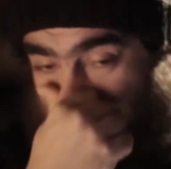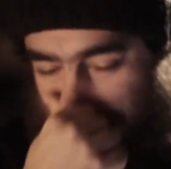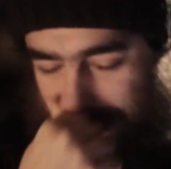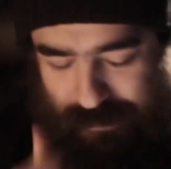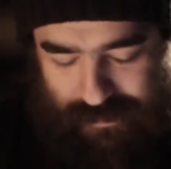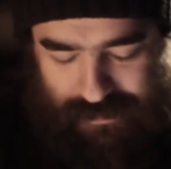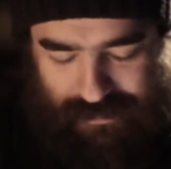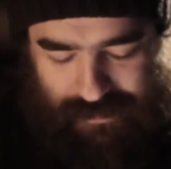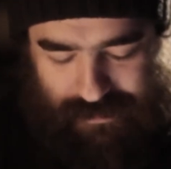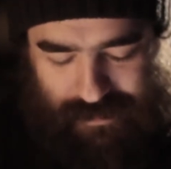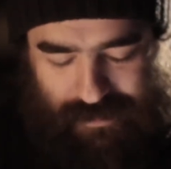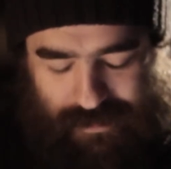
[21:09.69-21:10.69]
that
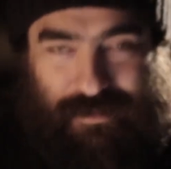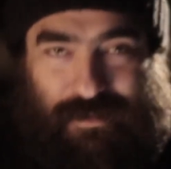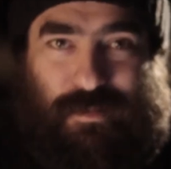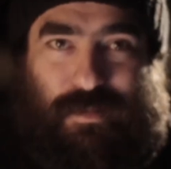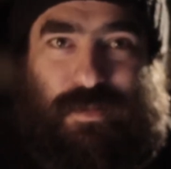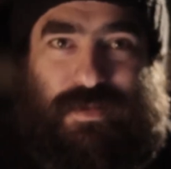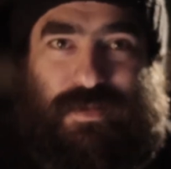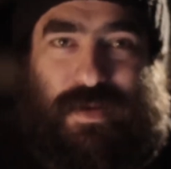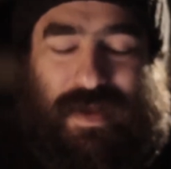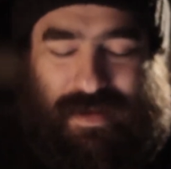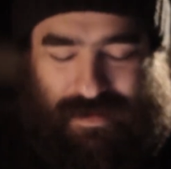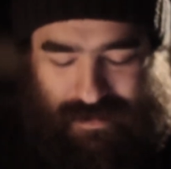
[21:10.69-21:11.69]
it was
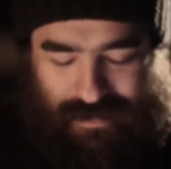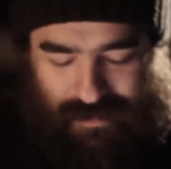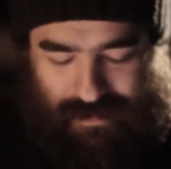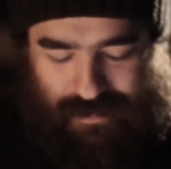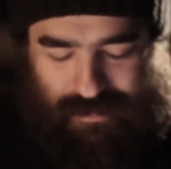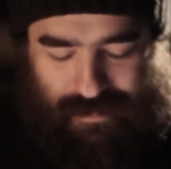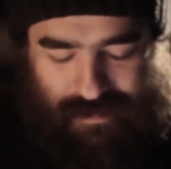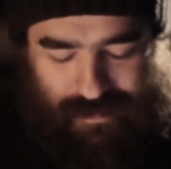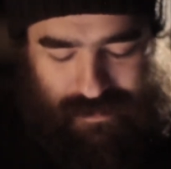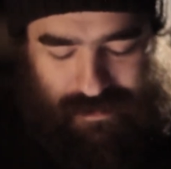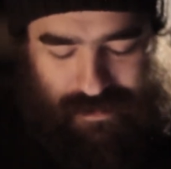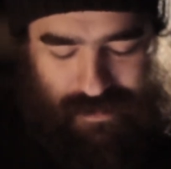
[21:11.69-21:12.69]
okay.
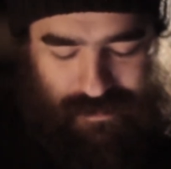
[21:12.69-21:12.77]
Oh,